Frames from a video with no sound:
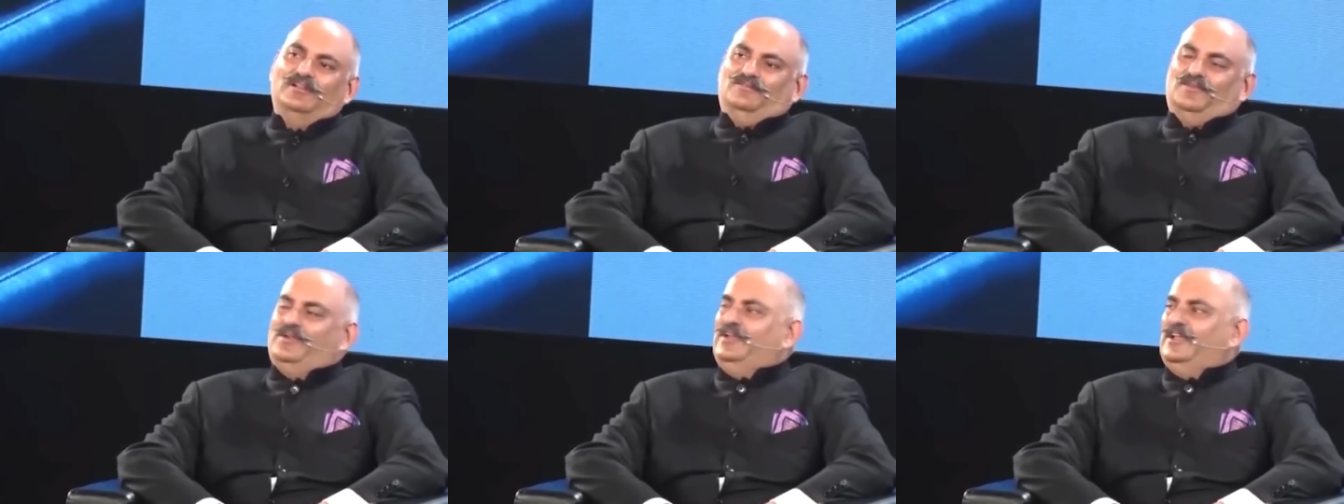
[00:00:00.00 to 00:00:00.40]

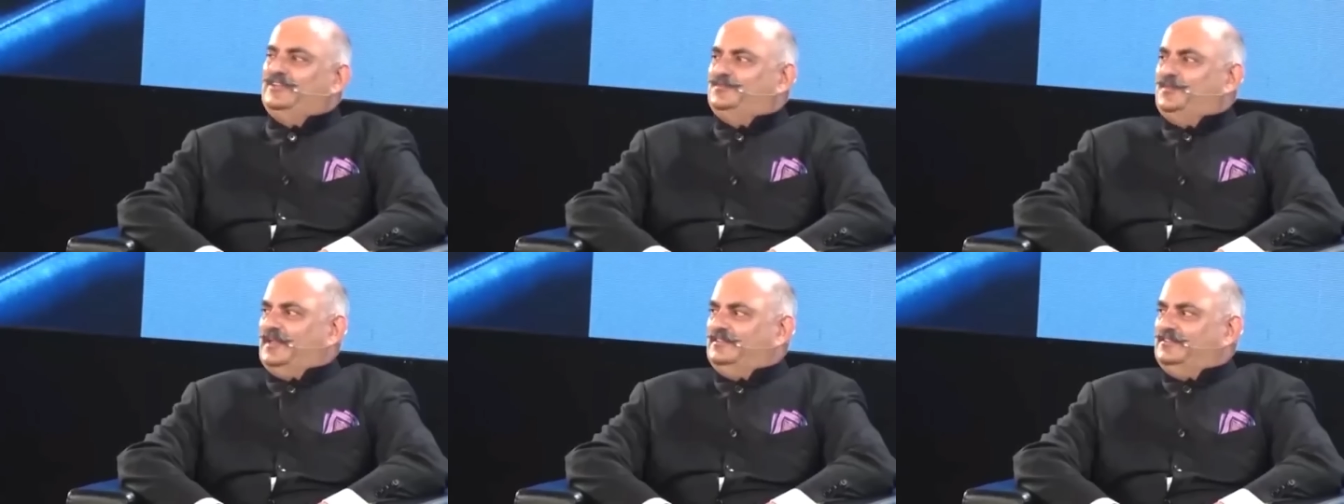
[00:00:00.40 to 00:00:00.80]
very
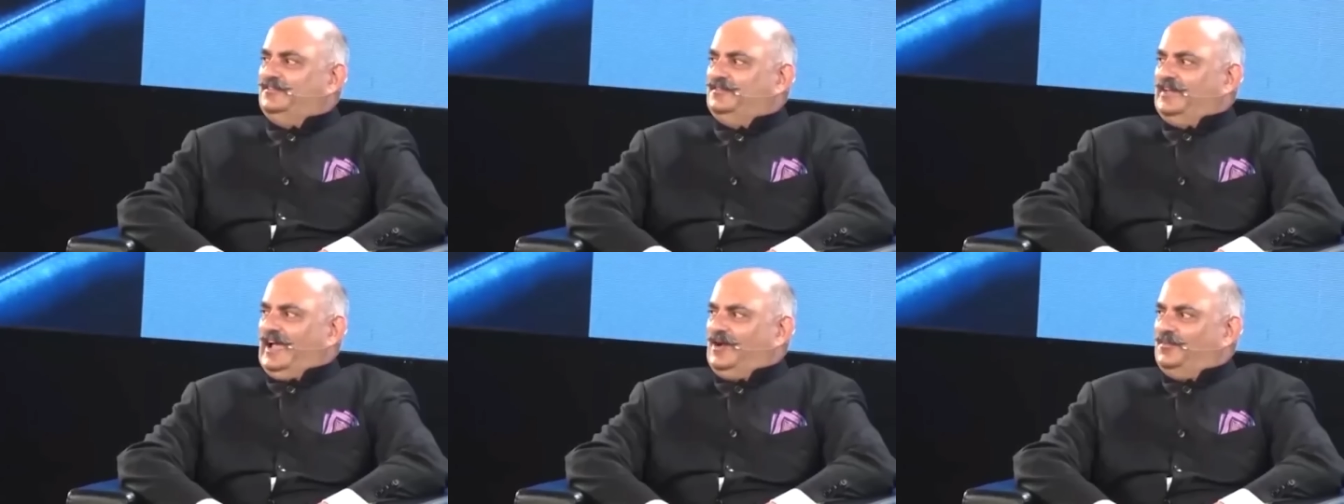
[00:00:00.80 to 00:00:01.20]

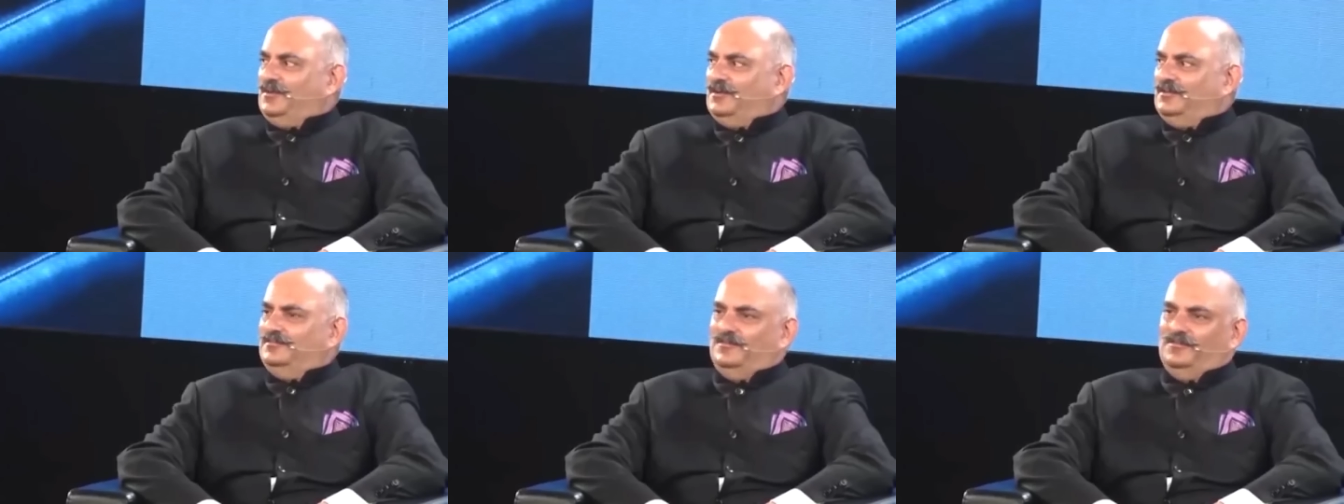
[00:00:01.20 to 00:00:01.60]
expensive
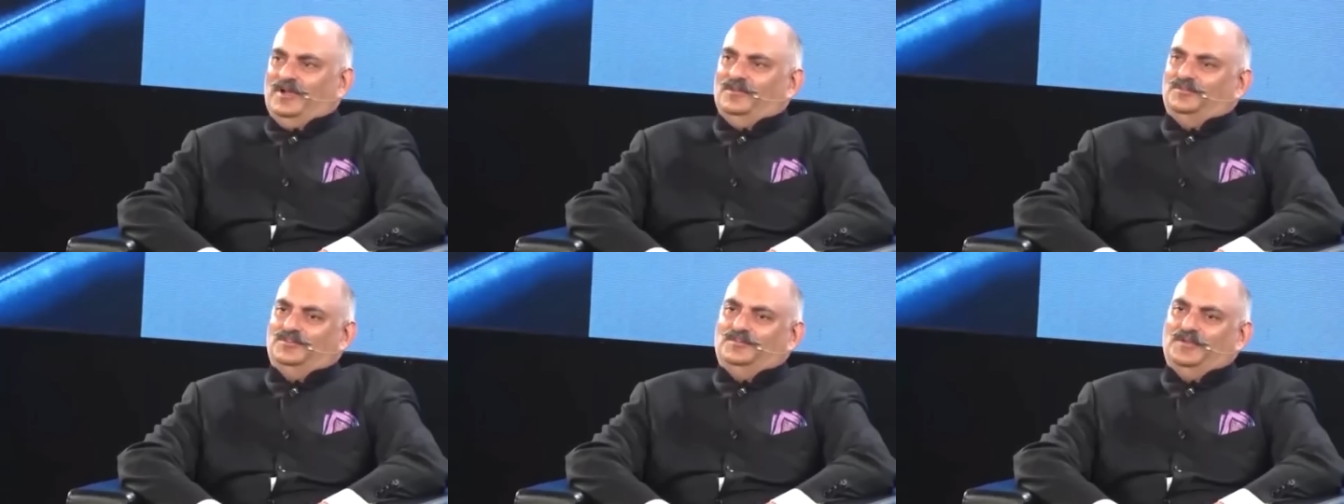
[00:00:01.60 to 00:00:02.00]
capital from
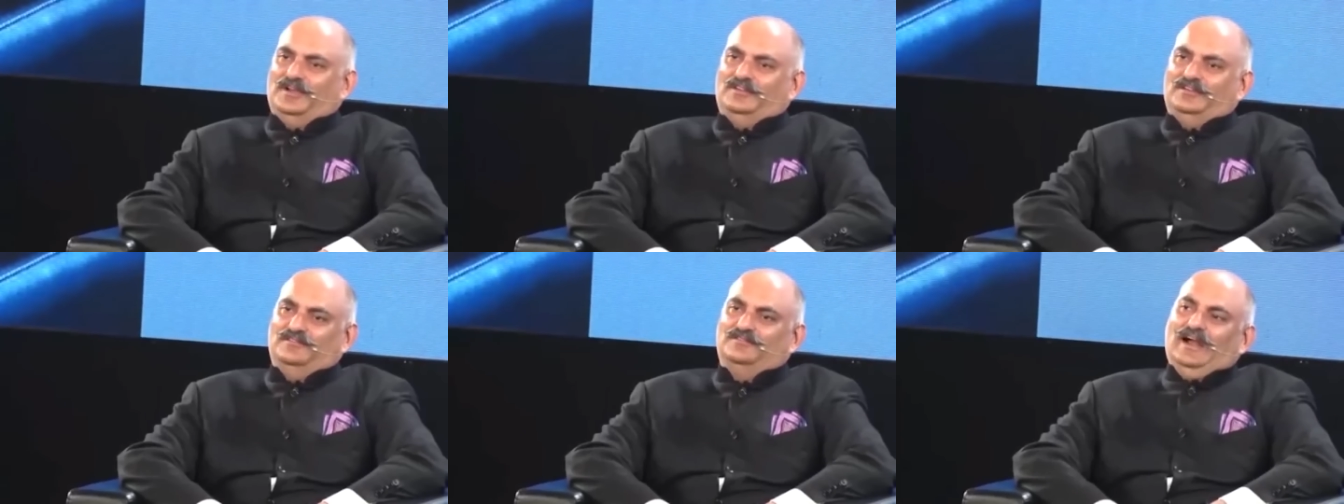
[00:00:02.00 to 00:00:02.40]
my perspective.